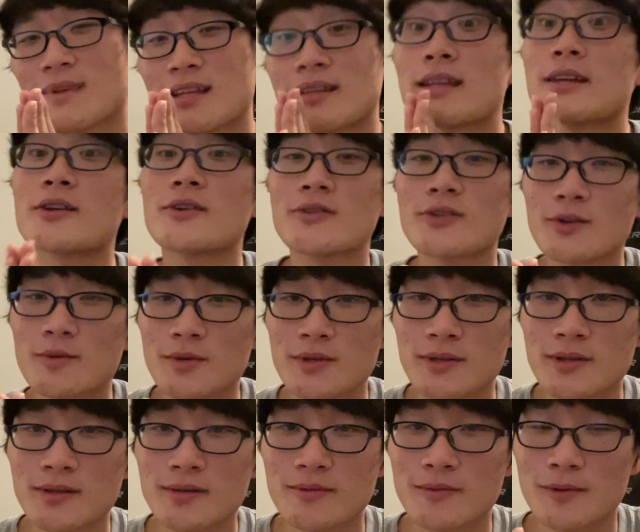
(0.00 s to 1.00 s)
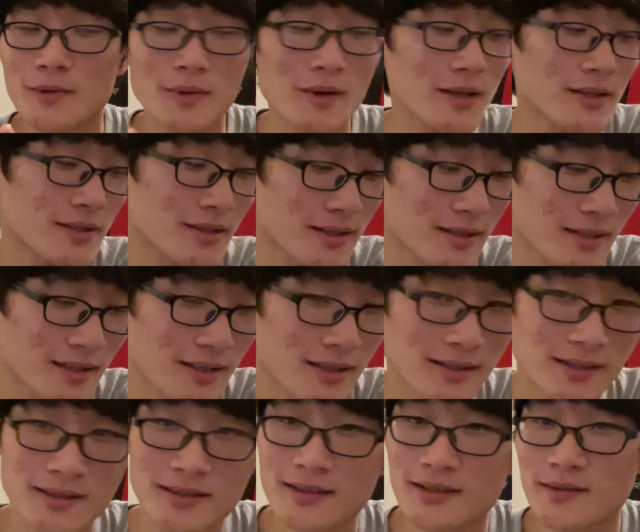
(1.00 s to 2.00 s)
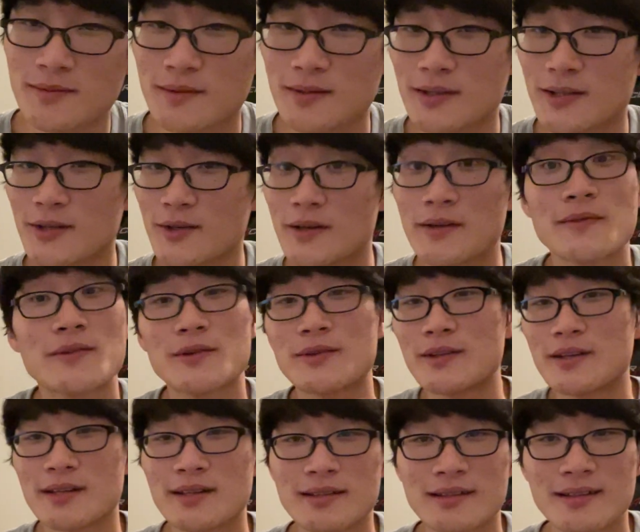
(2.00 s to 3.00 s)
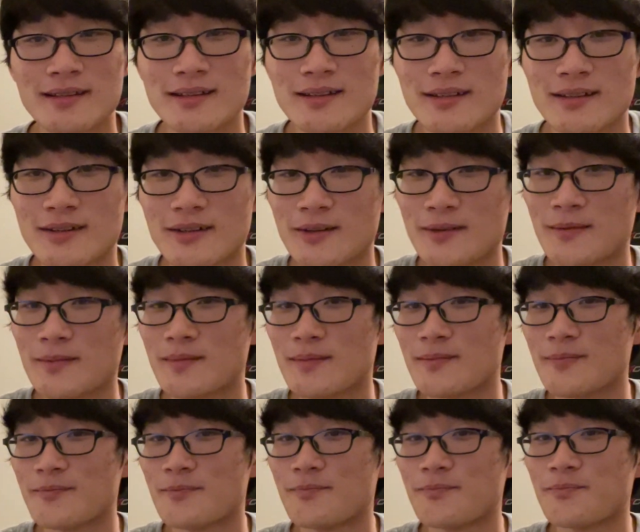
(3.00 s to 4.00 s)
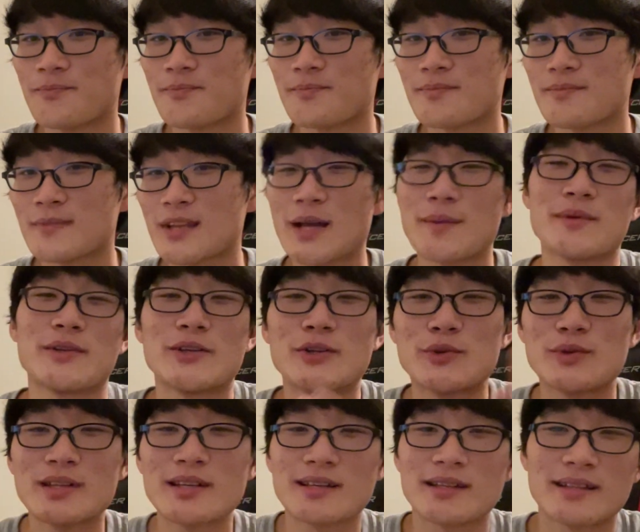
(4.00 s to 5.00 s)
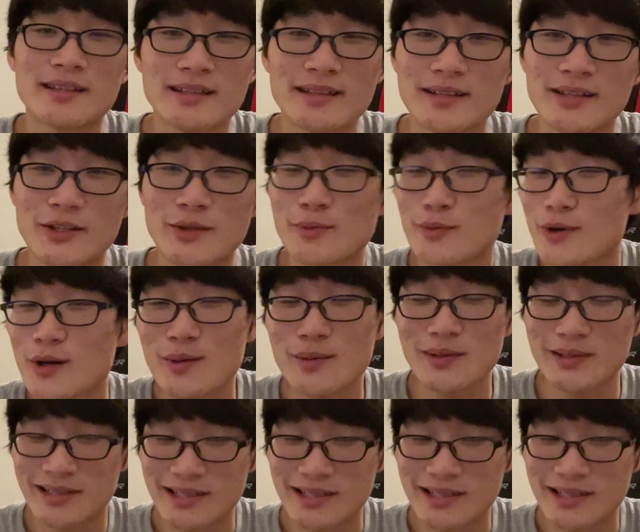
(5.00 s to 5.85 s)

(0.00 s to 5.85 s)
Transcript: Thank you so much for watching this video. If you did, I mean you did. You probably